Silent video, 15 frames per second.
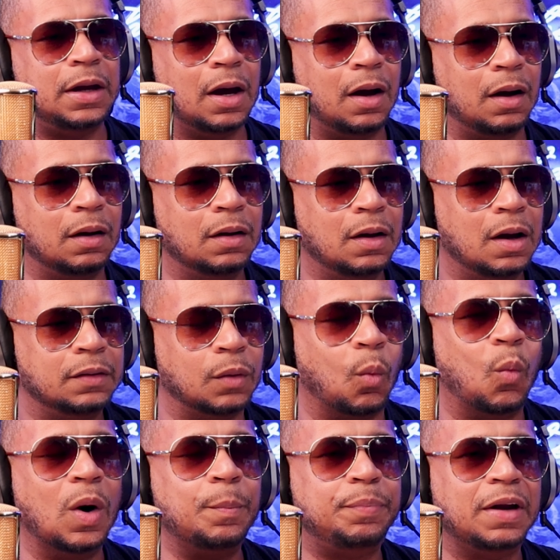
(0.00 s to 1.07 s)
the uh, the
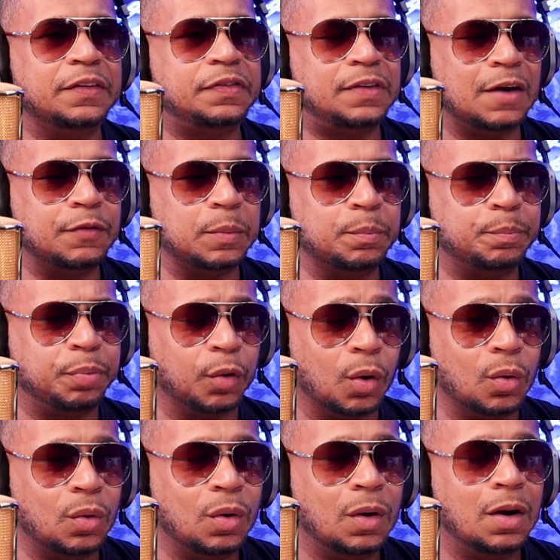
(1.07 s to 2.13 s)
OnePlus 7
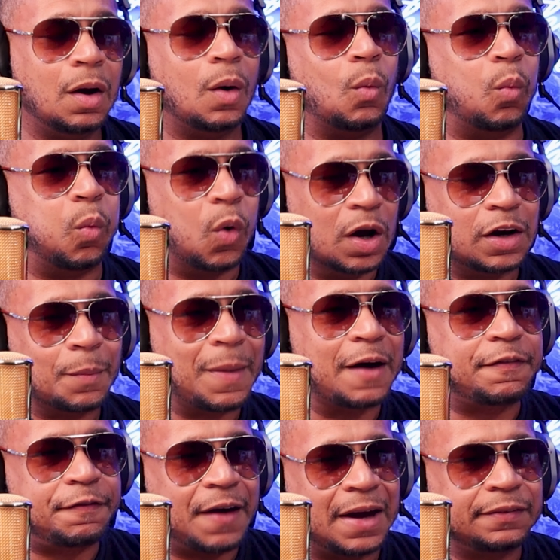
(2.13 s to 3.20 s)
Pro, one of
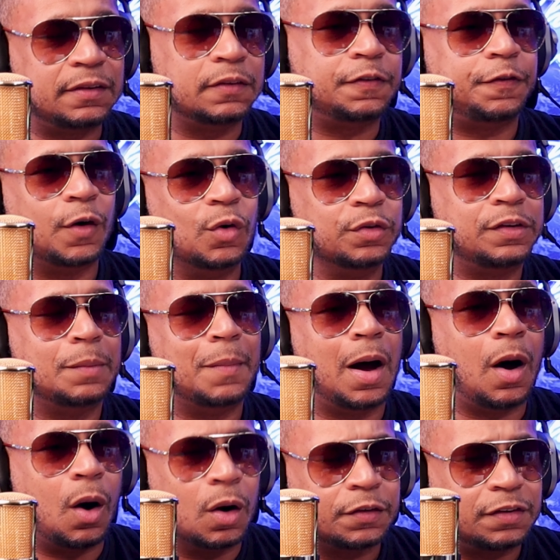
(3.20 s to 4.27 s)
my fastest phones in
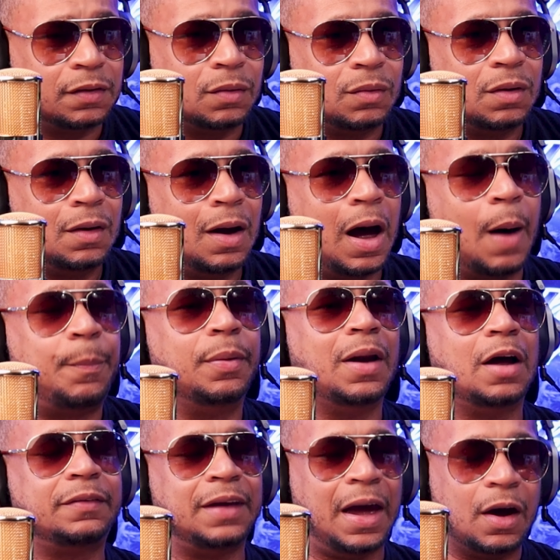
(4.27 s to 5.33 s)
my arsenal. I
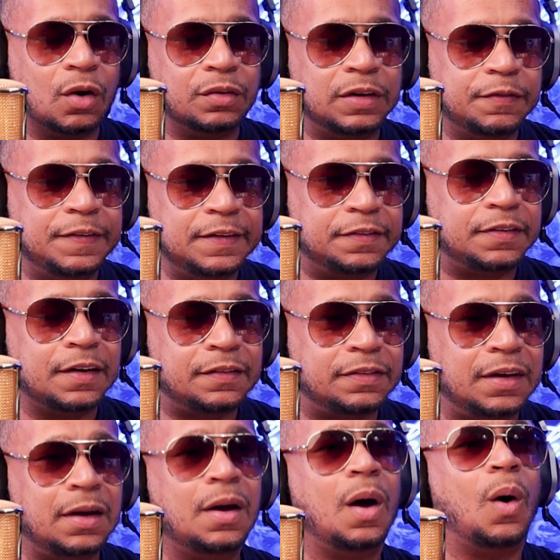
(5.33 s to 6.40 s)
pull out the LG
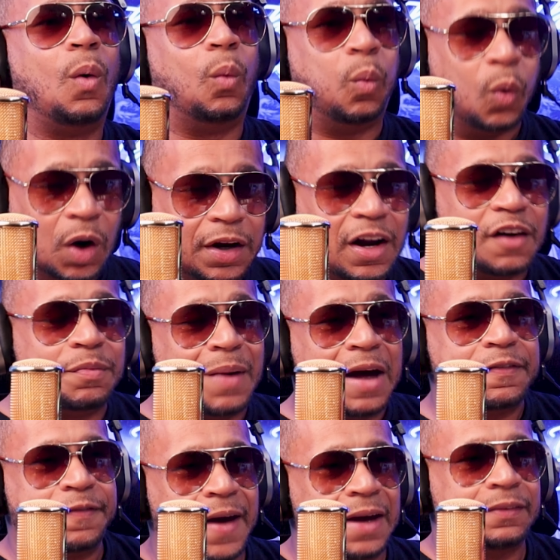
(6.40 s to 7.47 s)
V60, one of
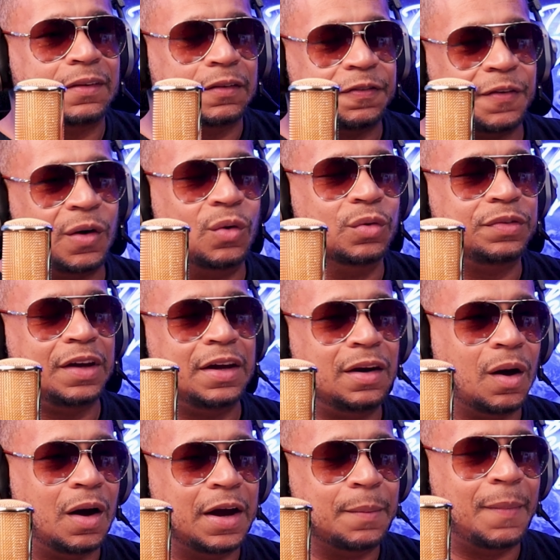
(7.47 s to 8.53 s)
my fastest phones
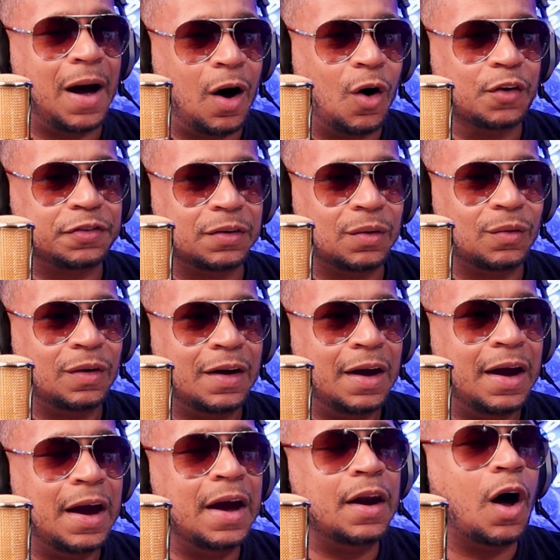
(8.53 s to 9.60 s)
in, the, in my arsenal,
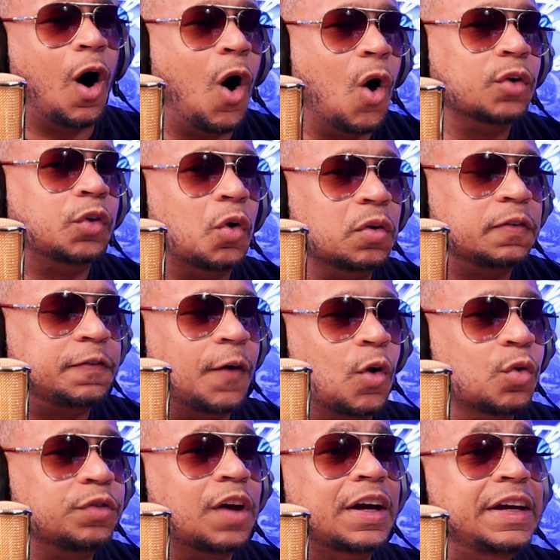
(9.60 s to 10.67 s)
and all those
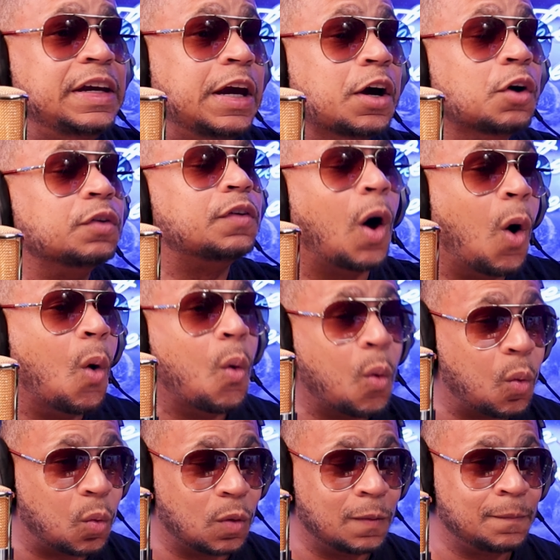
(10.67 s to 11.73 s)
phones are years
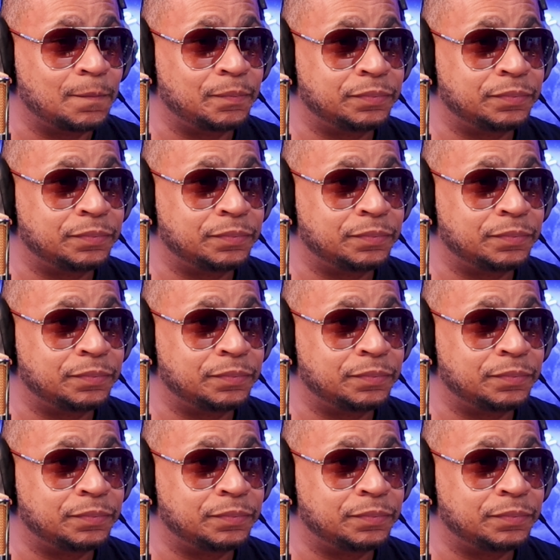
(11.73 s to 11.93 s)
old.